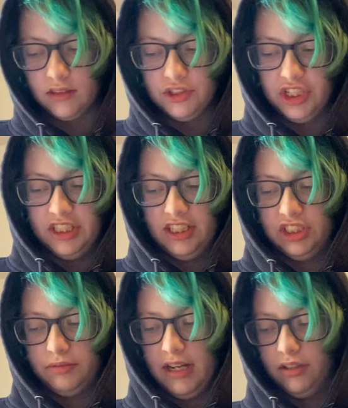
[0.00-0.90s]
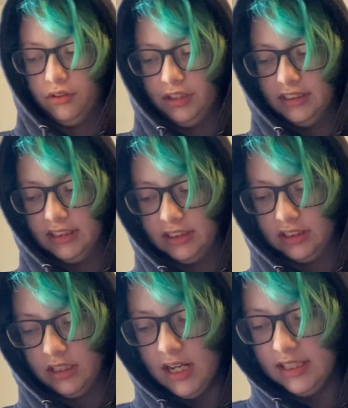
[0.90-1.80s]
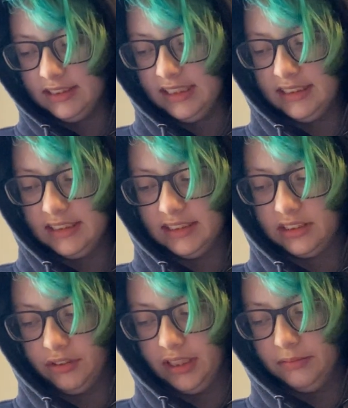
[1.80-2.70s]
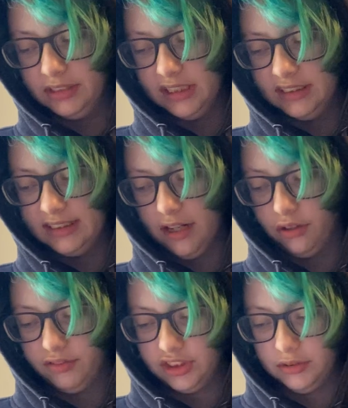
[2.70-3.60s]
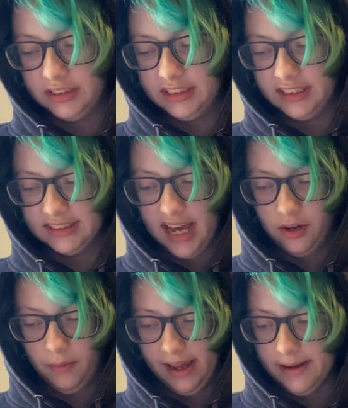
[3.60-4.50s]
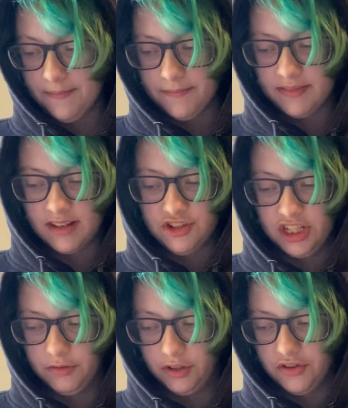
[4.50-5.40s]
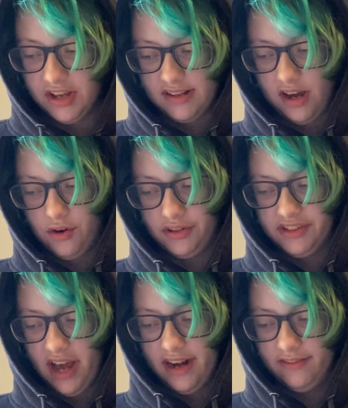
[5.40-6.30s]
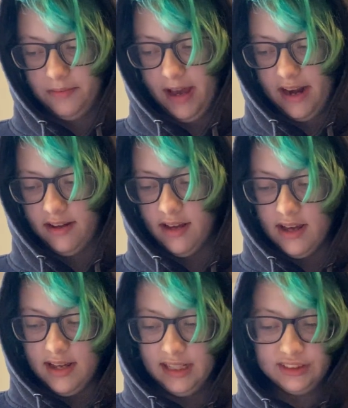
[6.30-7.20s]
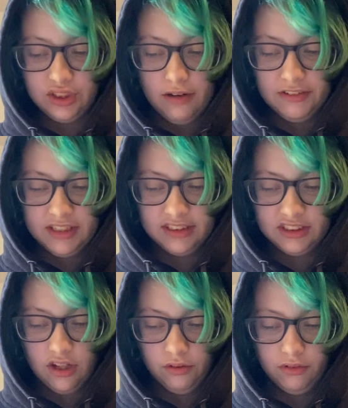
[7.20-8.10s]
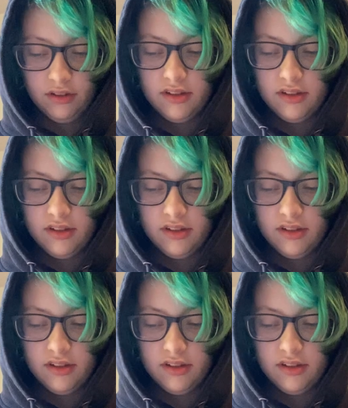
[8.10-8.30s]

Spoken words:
Shi Qingxuan ceased his screams and settled for twisting his head away. Shiwudu sat down on the side of the bed and softened his tone.